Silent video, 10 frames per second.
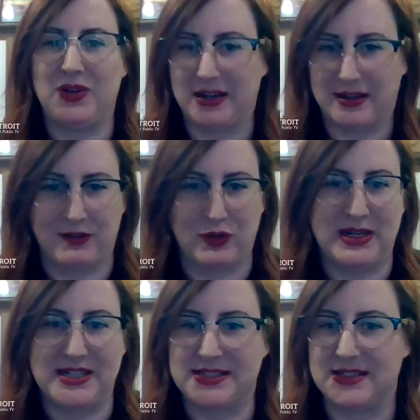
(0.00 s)
yeah,
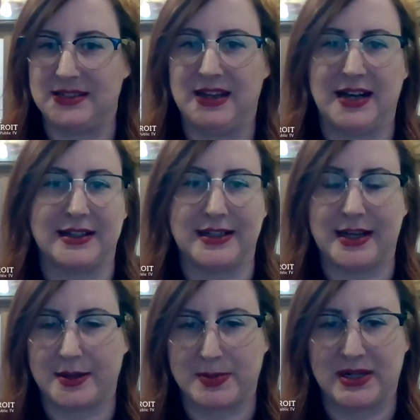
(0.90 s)
everybody's knocking it
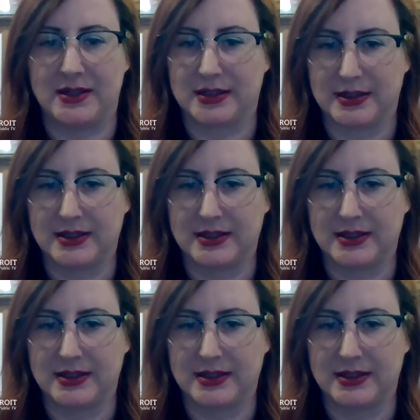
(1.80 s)
out of the park.